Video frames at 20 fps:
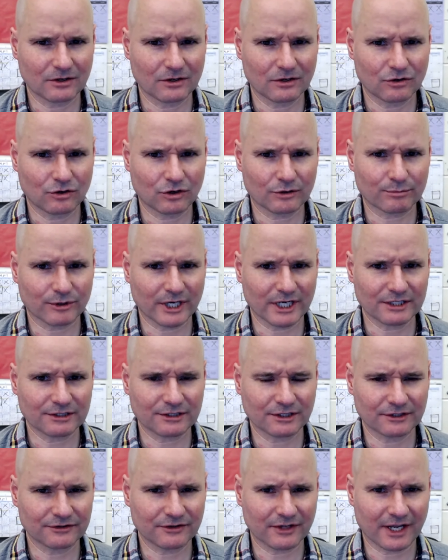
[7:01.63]

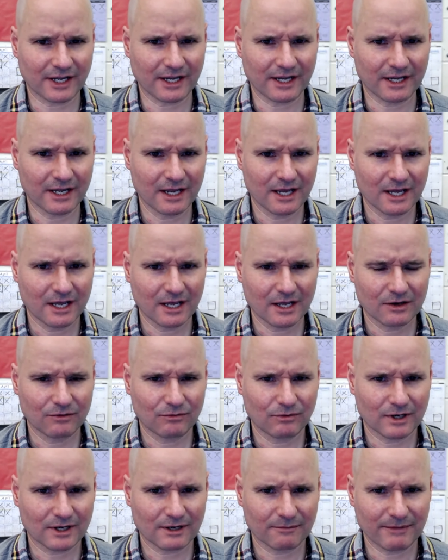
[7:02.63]
corporations, they
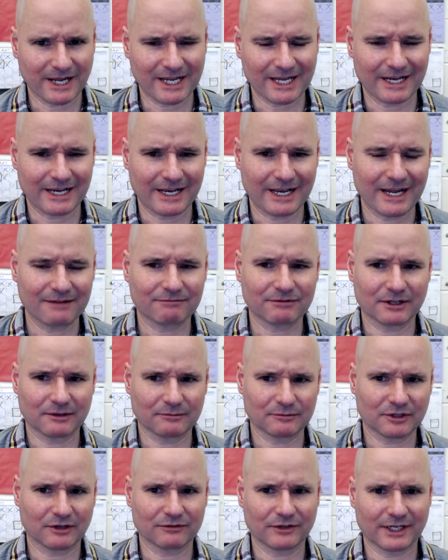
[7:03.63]
want to make a name for
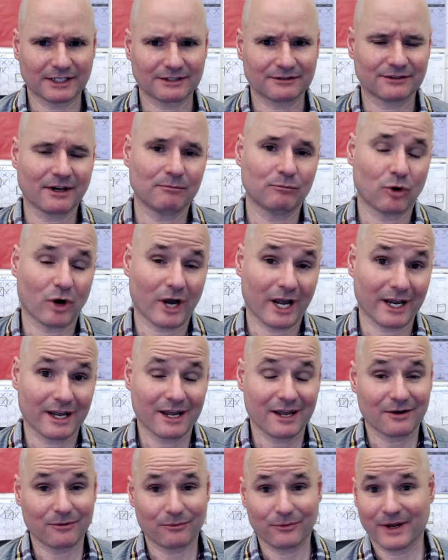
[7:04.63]
themselves, like Subway.
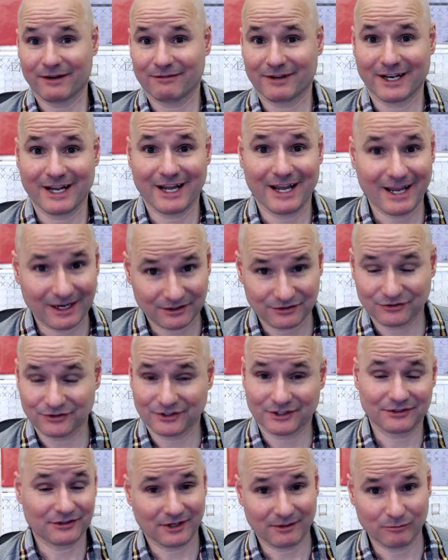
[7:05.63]
We have an
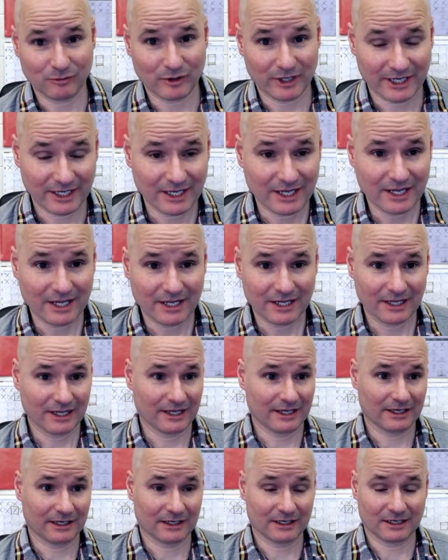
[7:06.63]
excellent Subway
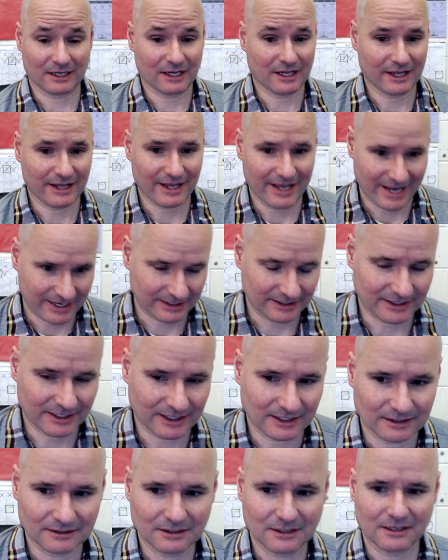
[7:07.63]
in Ada,
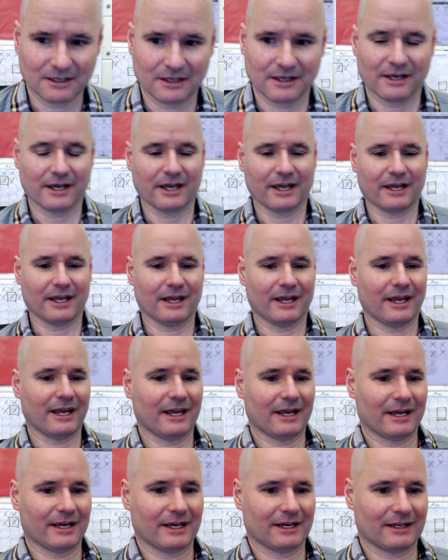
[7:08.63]

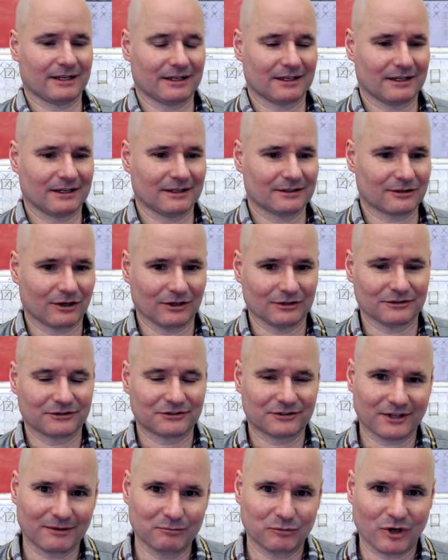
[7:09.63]
and it's called
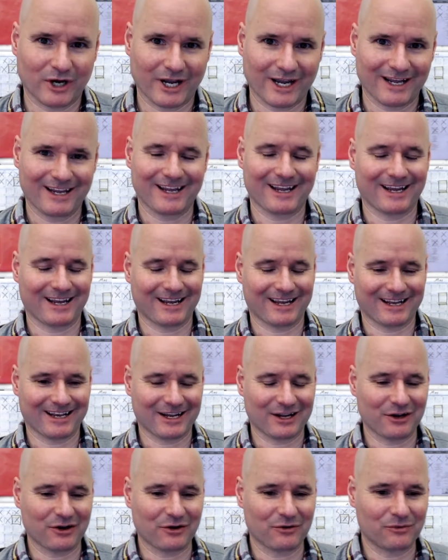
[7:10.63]
Subway. And
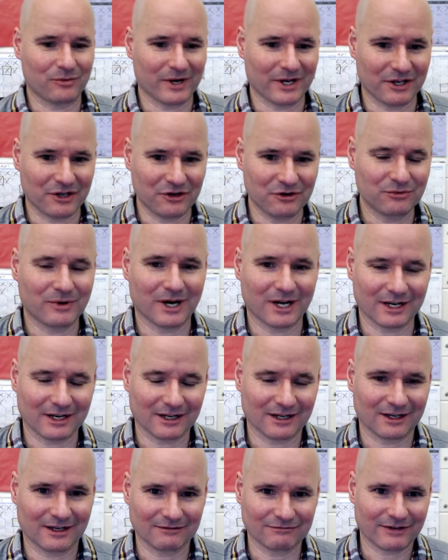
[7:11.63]
when you want
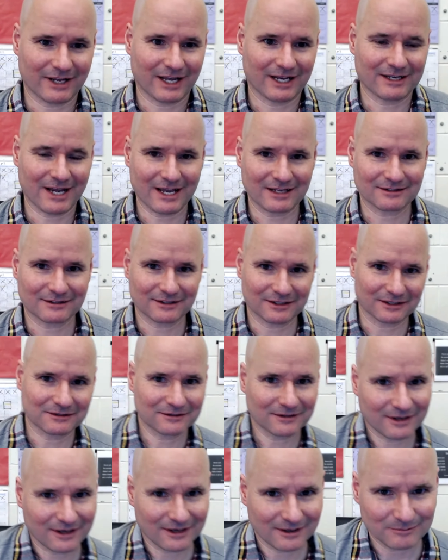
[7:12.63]
a fantastic
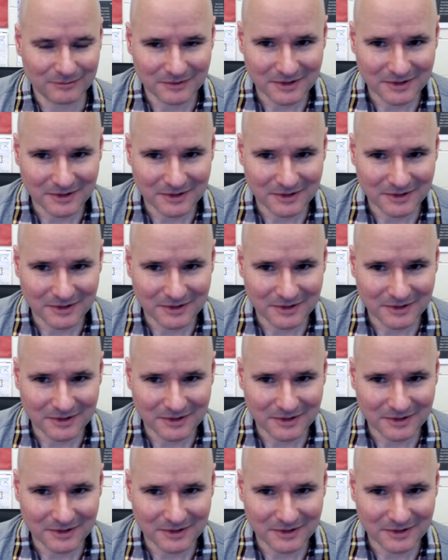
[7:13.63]
sub,